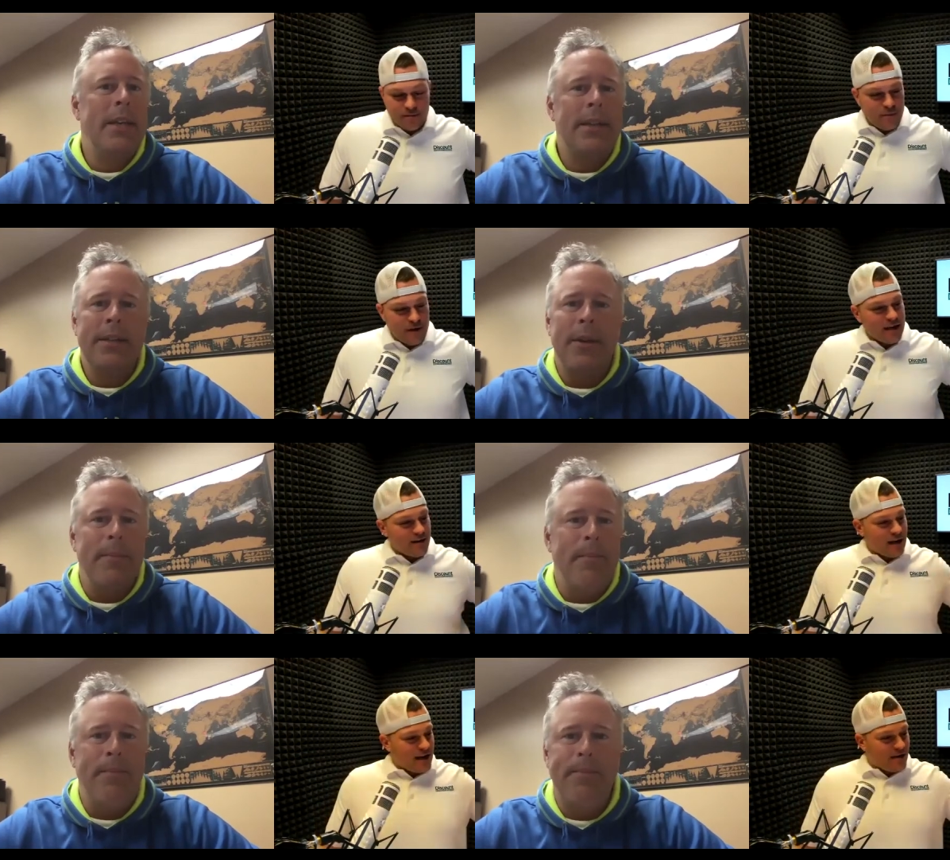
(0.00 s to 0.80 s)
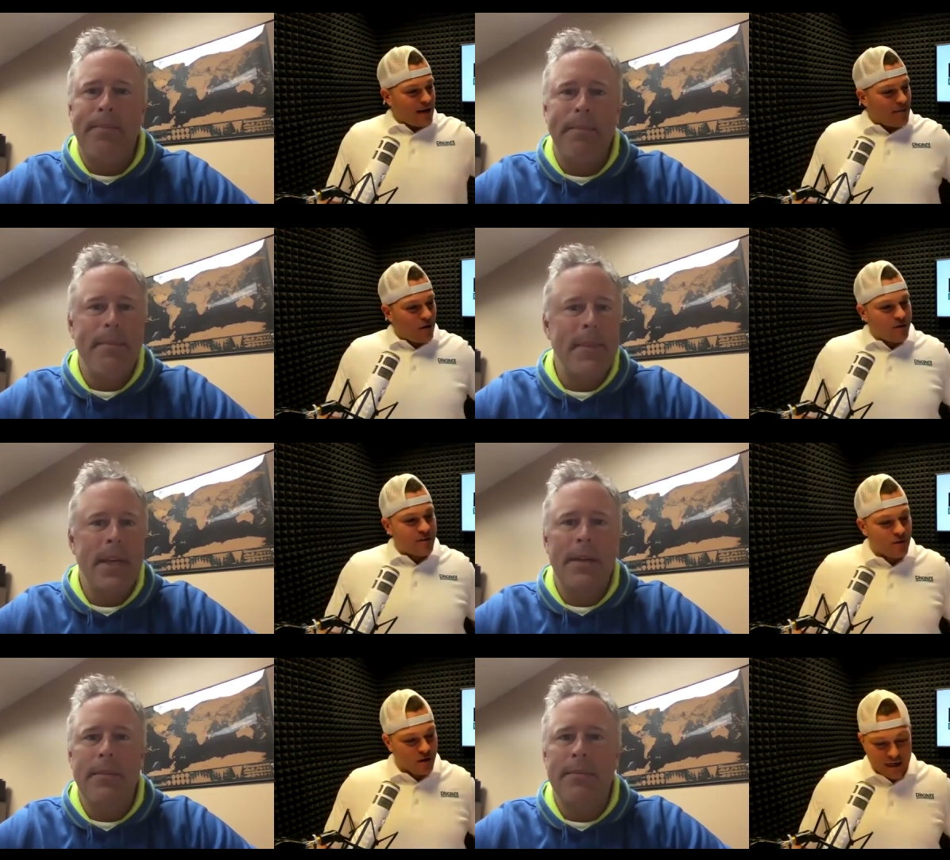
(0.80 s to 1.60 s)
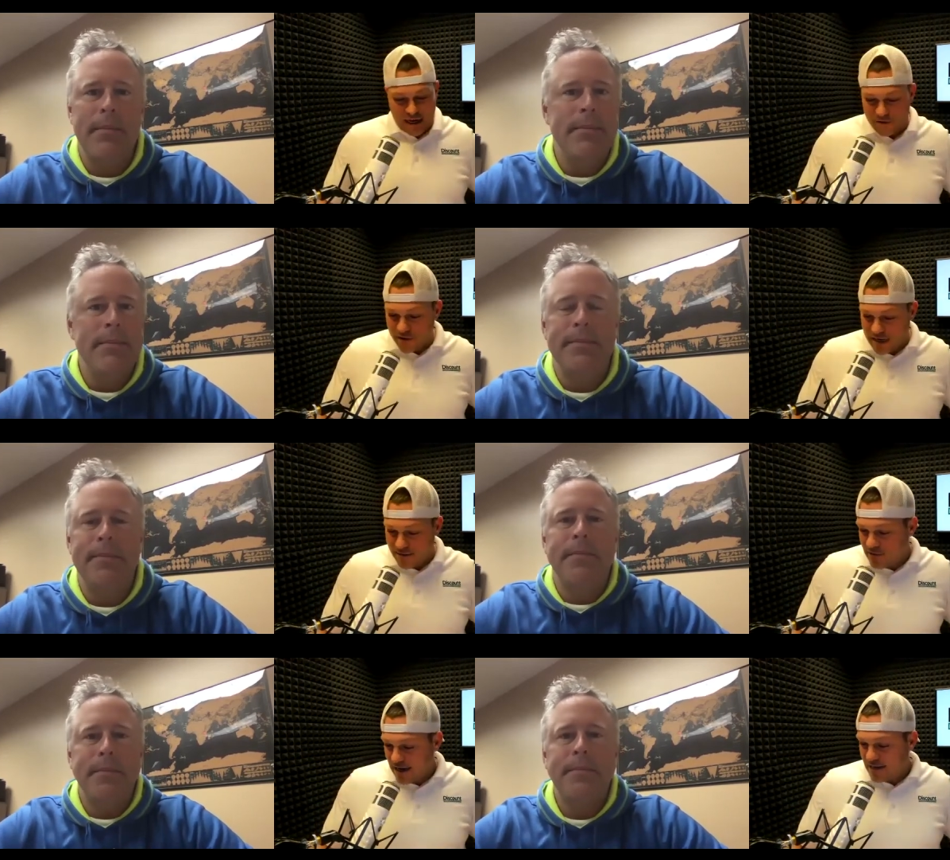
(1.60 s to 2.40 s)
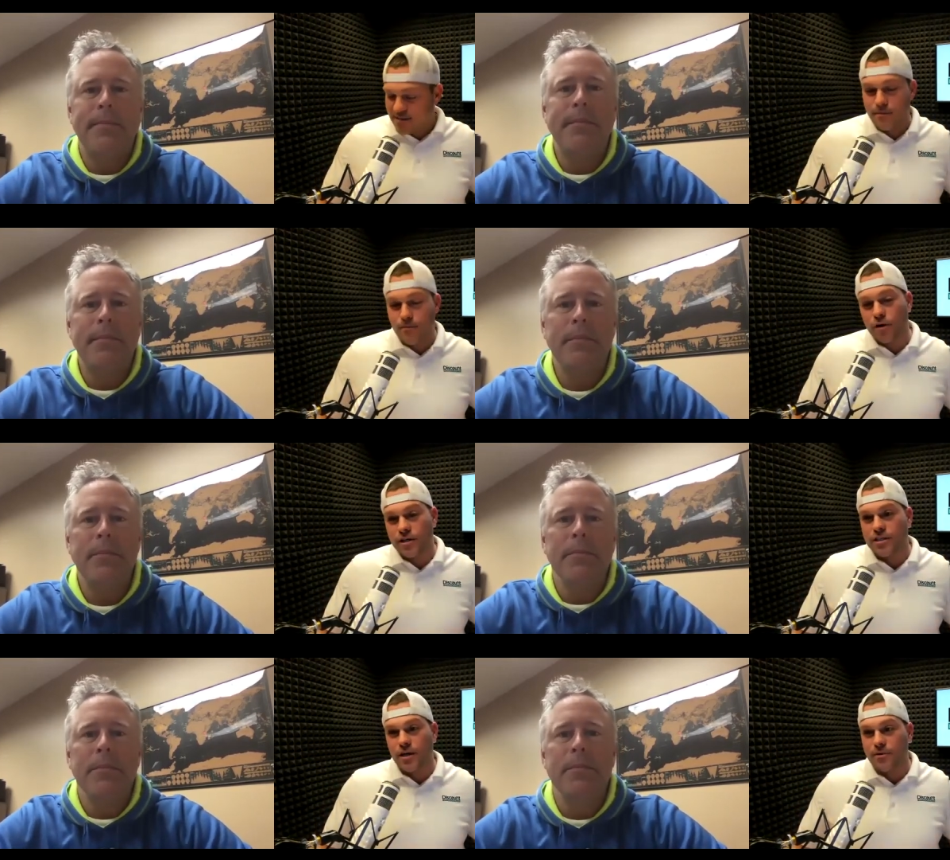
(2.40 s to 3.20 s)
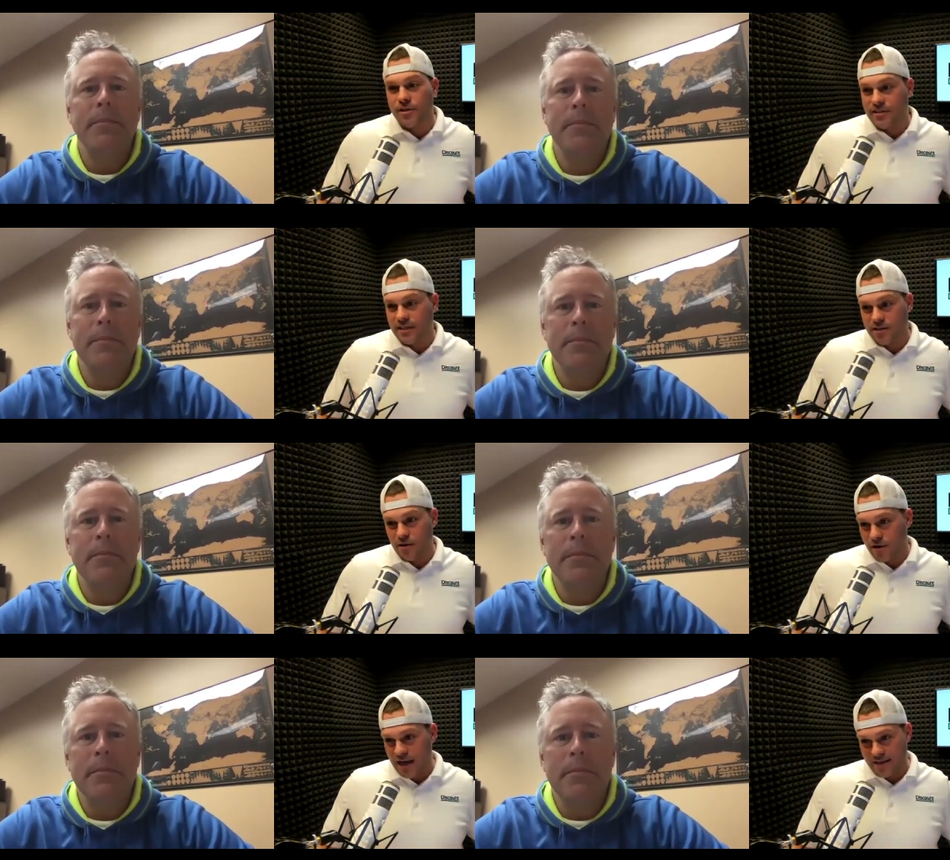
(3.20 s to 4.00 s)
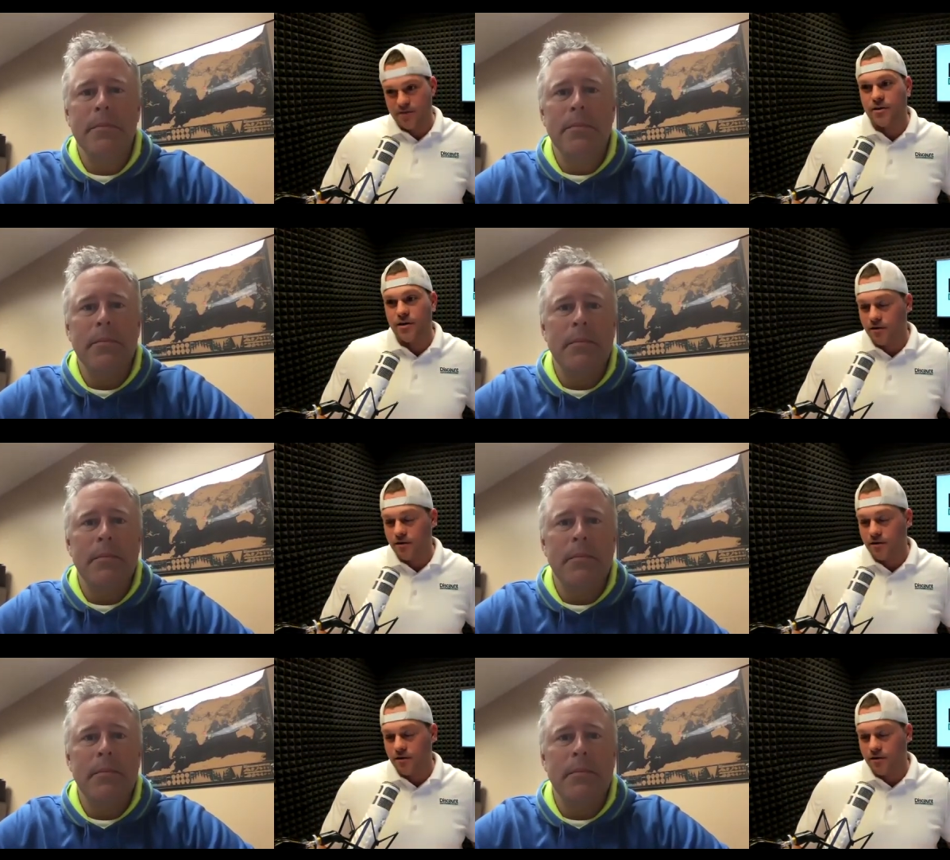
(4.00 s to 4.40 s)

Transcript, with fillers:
Speaker 1: man. I, I'm always looking out. I, I got some mortgage companies that don't escrow.